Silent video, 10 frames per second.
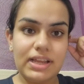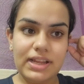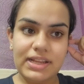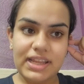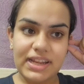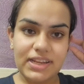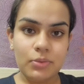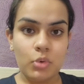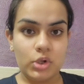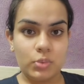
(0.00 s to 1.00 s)
indicating
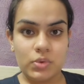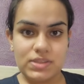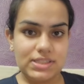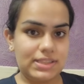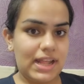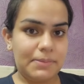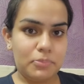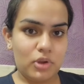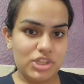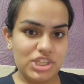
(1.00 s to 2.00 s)
what was that
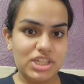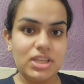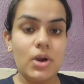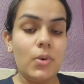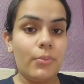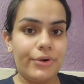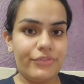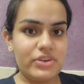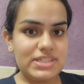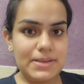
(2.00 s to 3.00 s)
project, what
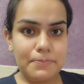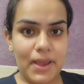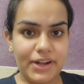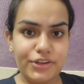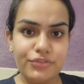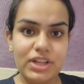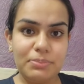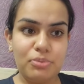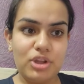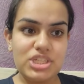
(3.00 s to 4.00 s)
was the impact of that
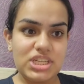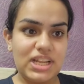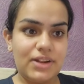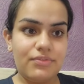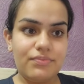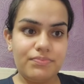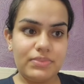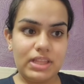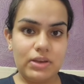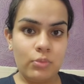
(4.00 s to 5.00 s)
project, and
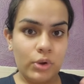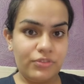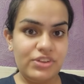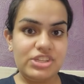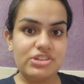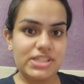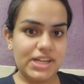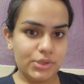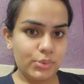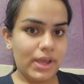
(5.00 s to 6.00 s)
what features
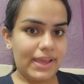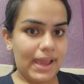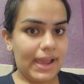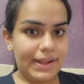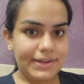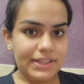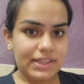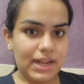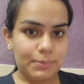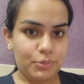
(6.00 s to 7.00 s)
do I add in
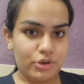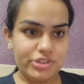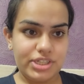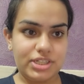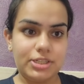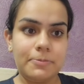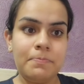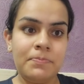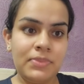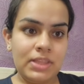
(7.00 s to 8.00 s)
that project.
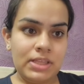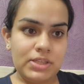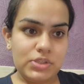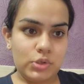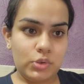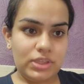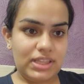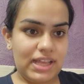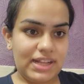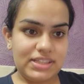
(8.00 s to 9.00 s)
So
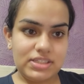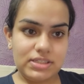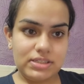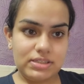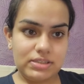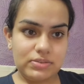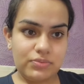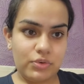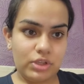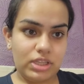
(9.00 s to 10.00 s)
that's
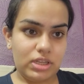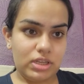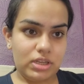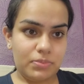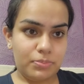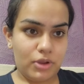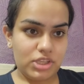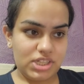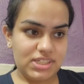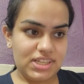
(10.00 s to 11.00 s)
for the
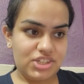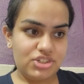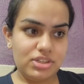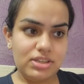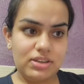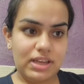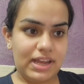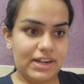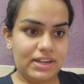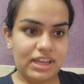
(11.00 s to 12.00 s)
project section,
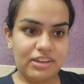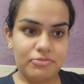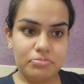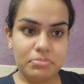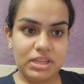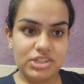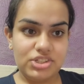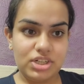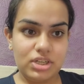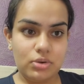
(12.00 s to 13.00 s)
and I have
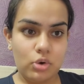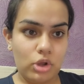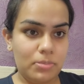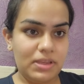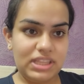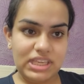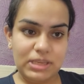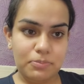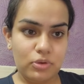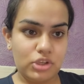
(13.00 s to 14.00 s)
mentioned all my 3
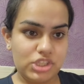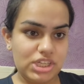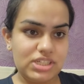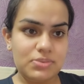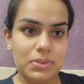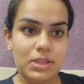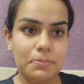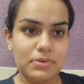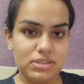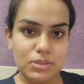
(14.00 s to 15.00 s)
projects with the
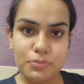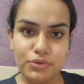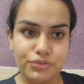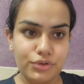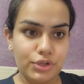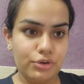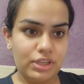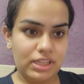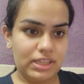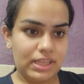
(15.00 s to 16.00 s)
personal portfolio
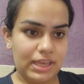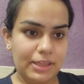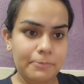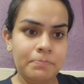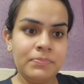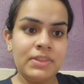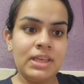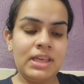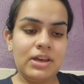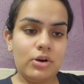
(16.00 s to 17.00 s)
in here.
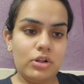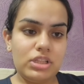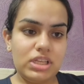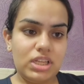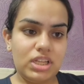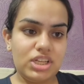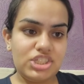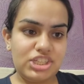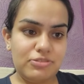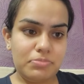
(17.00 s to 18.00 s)
In the
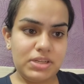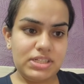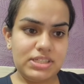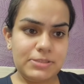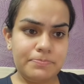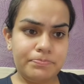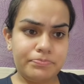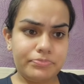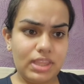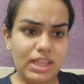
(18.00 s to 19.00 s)
achievements,
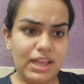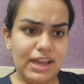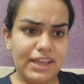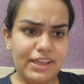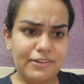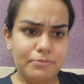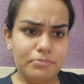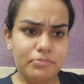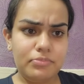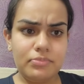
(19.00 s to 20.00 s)
I
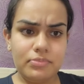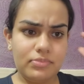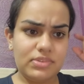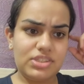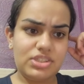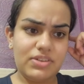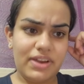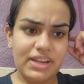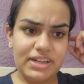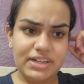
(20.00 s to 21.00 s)
have
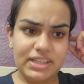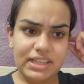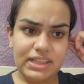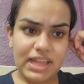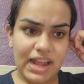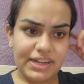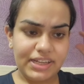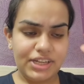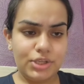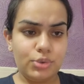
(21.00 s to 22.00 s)
divided that
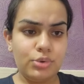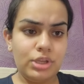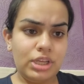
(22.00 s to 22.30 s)
into